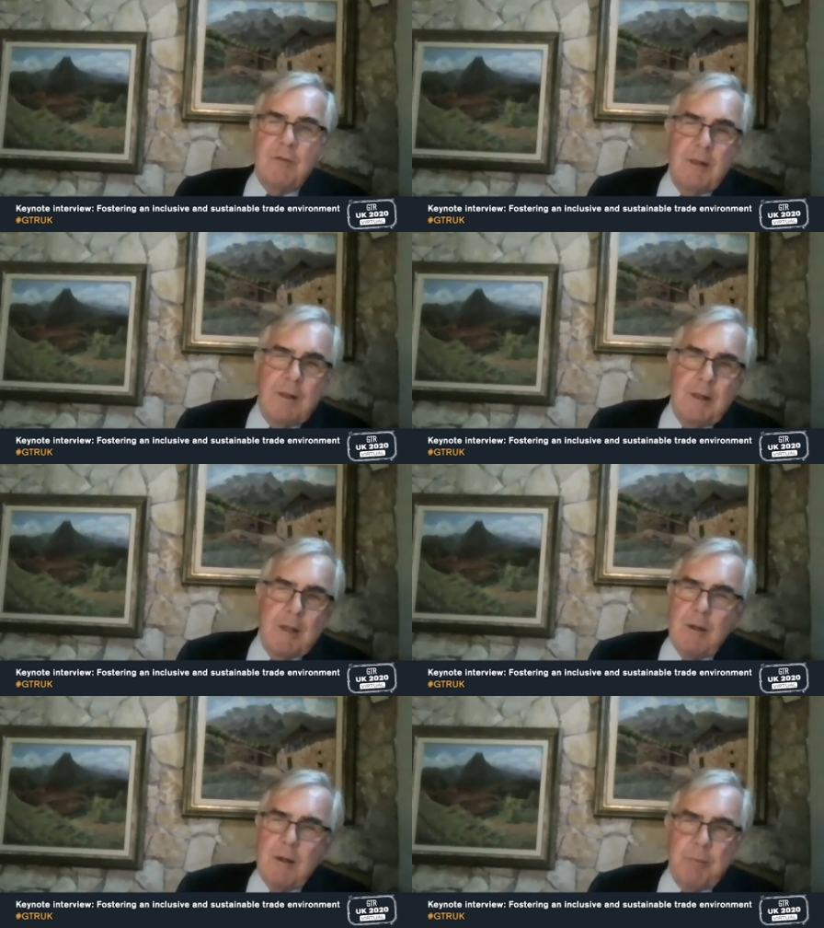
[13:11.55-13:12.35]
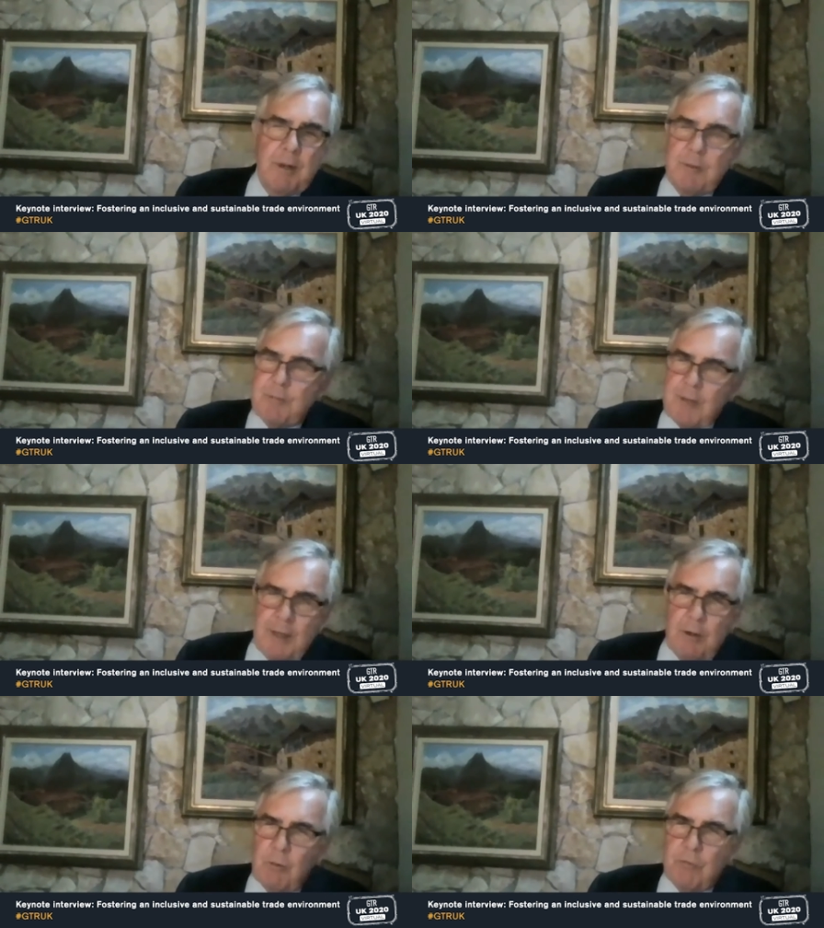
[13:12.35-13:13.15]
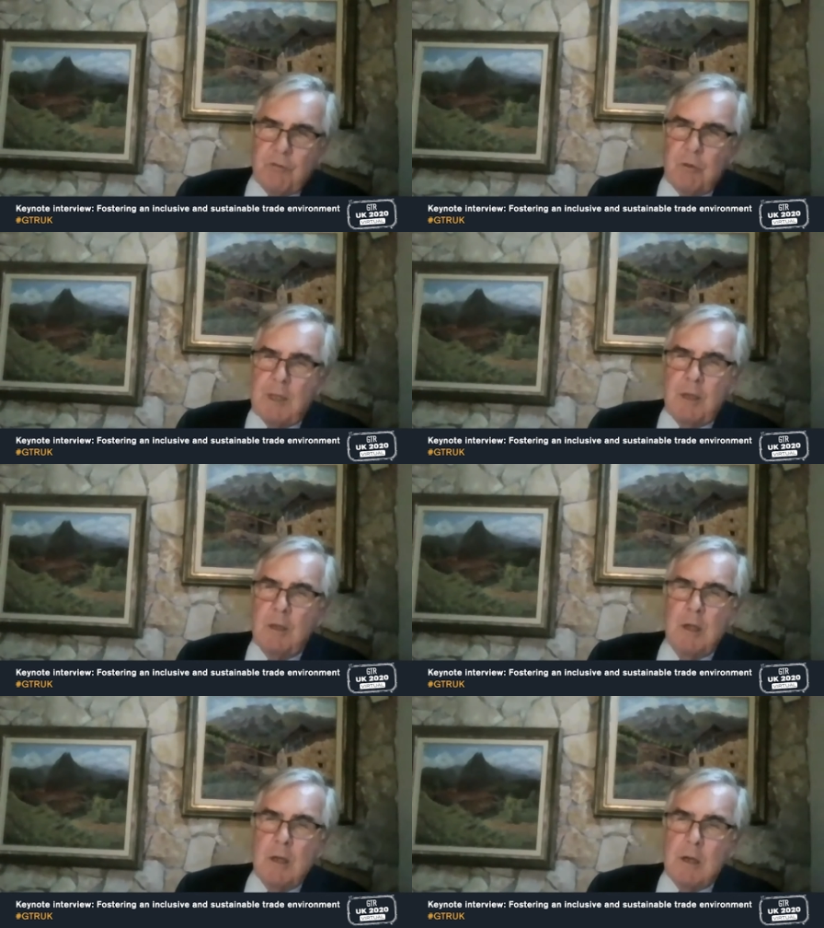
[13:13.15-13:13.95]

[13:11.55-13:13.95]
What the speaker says: By that I also mean